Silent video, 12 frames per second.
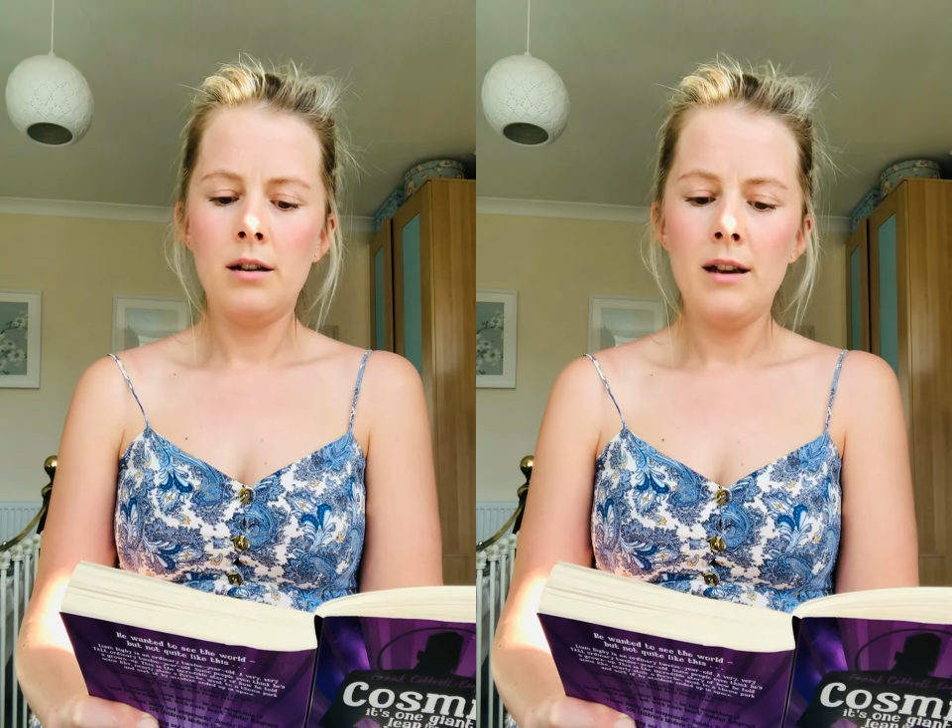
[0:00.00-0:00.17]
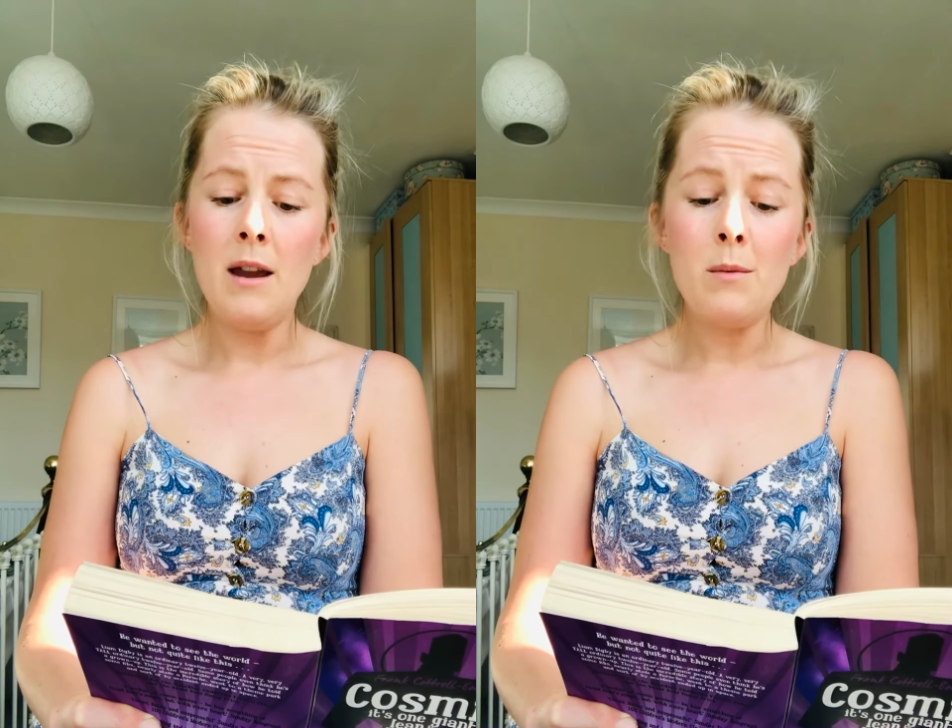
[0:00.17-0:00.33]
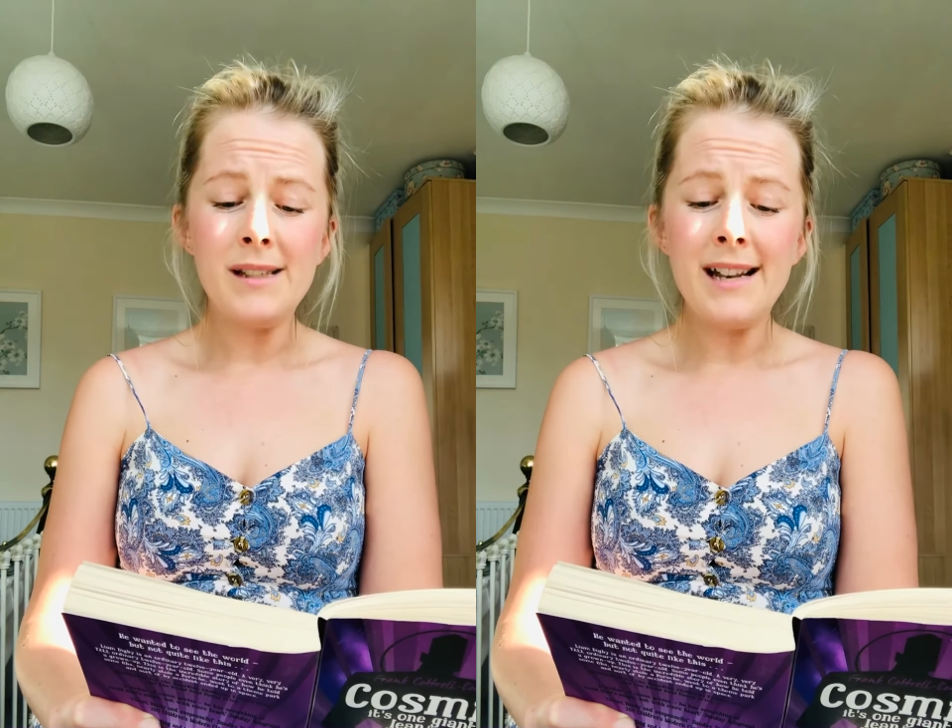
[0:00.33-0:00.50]

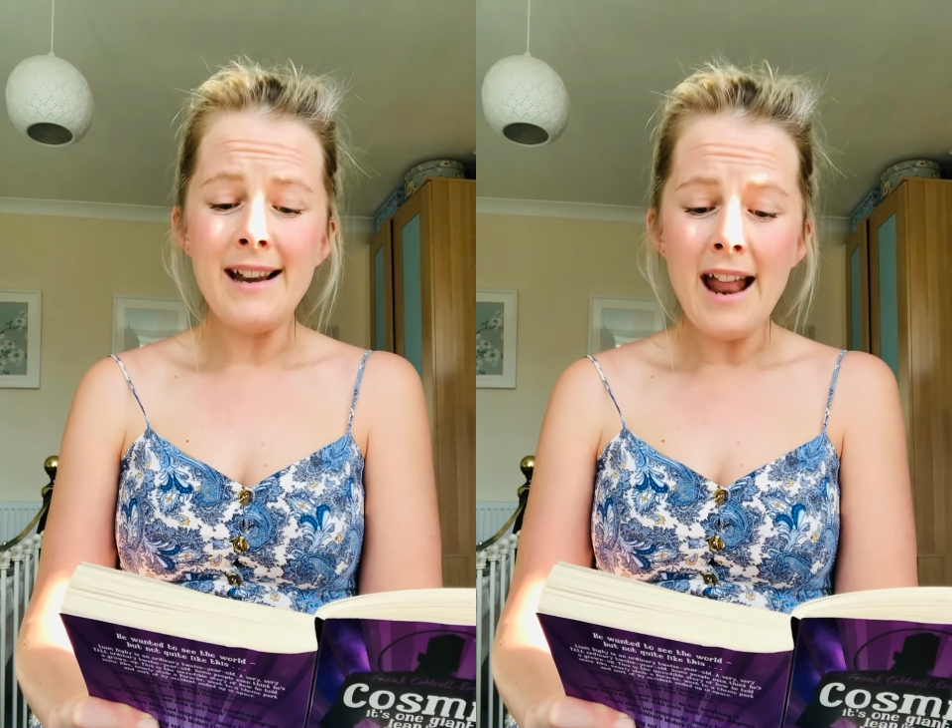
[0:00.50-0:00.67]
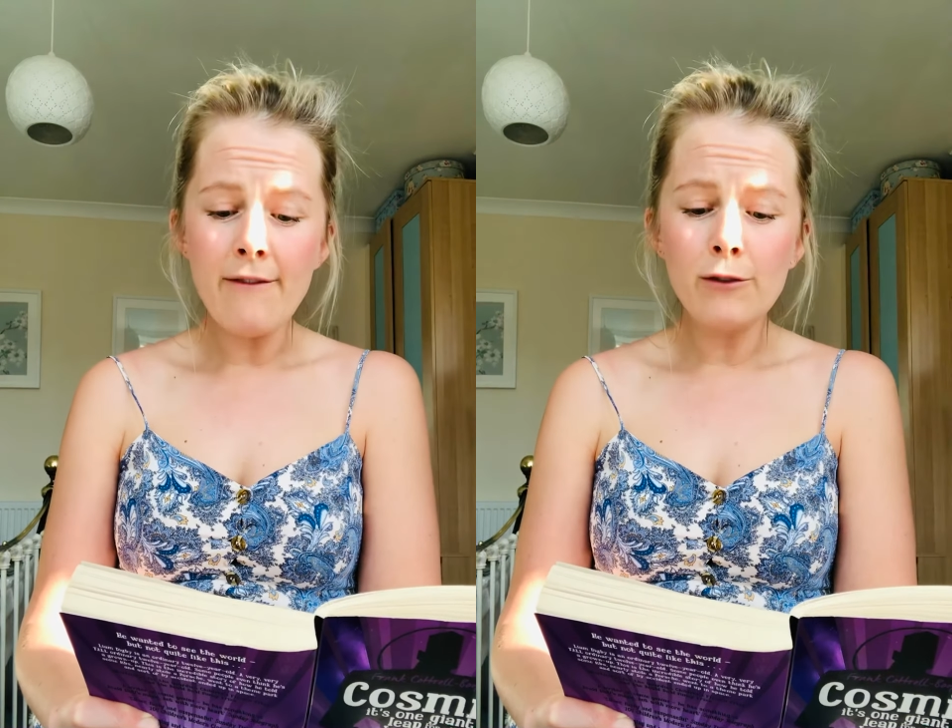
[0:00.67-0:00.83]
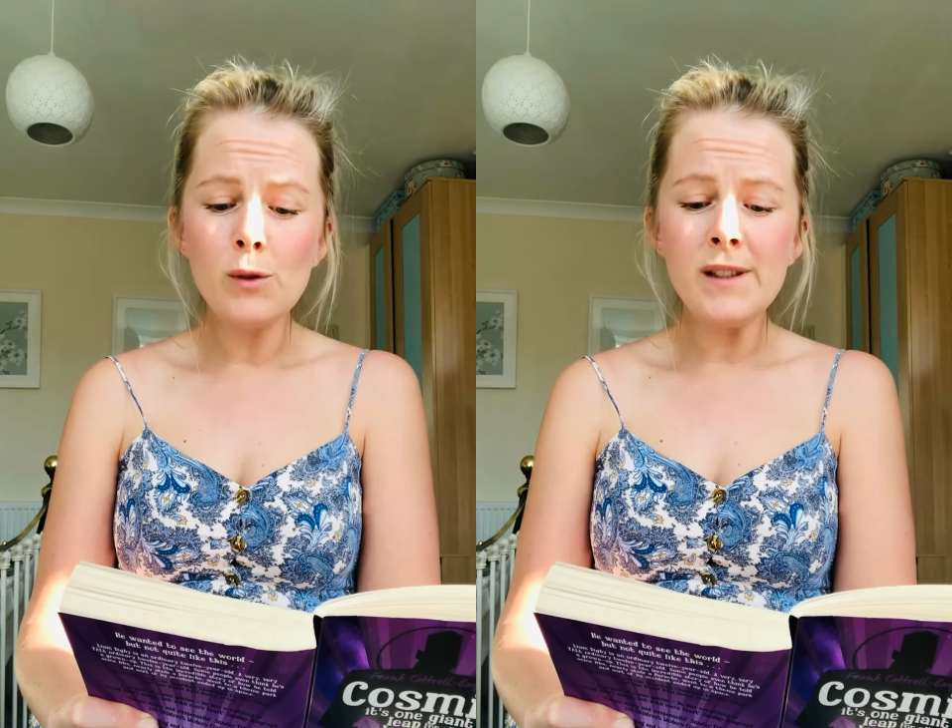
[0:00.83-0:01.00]
It was a
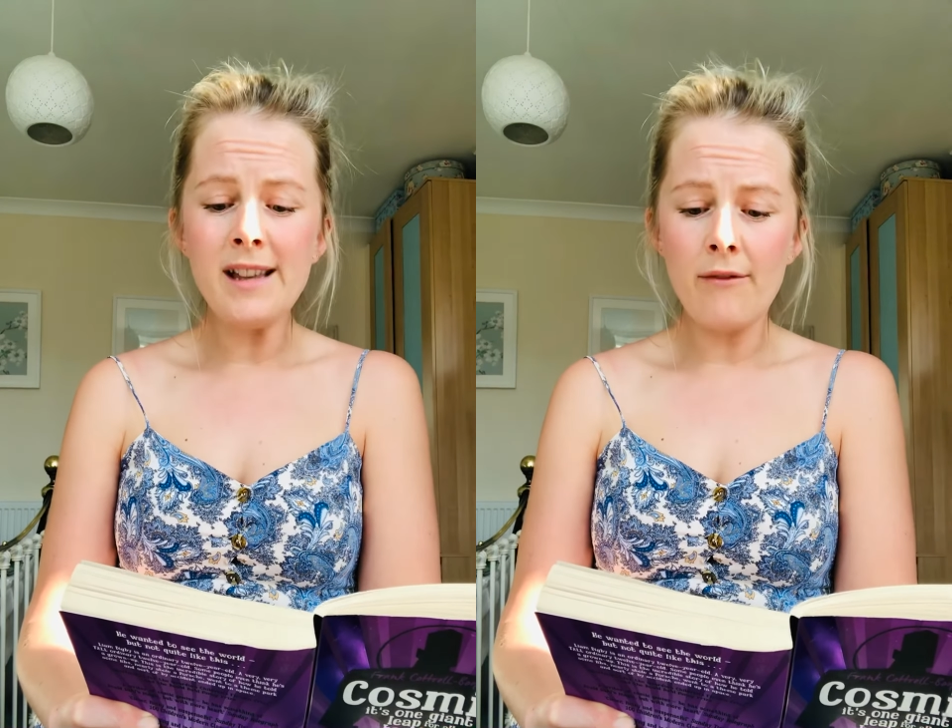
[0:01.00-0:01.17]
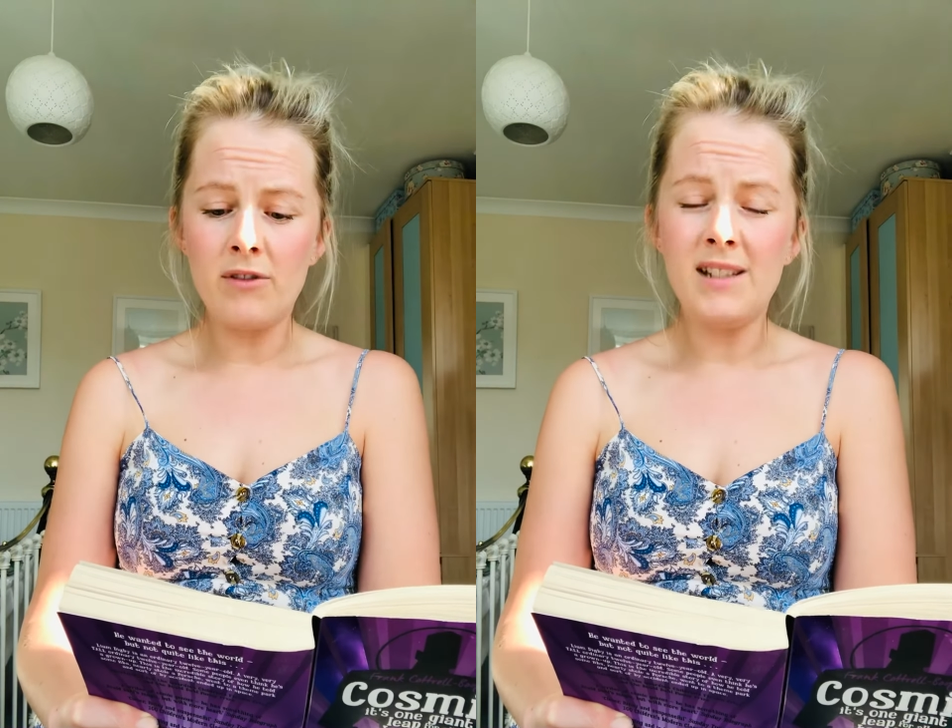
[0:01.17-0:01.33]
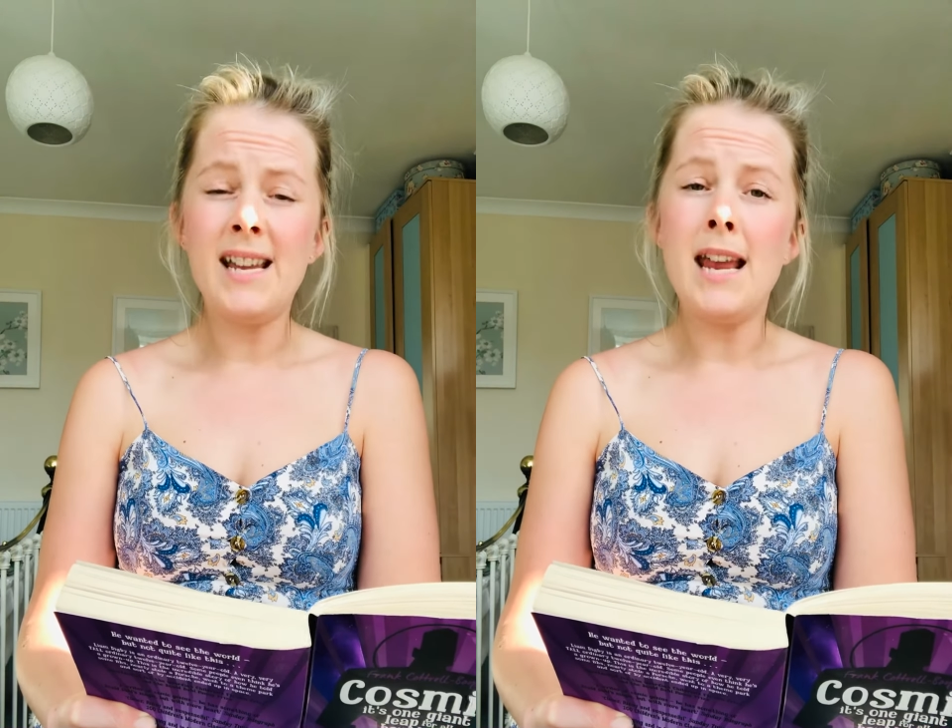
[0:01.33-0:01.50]
level
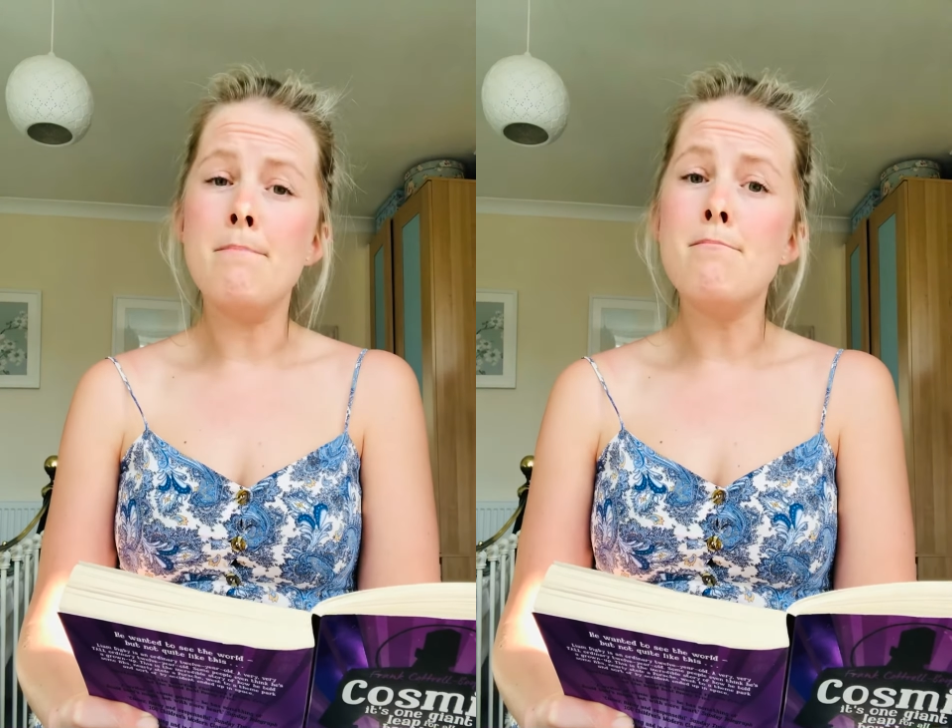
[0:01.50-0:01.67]
70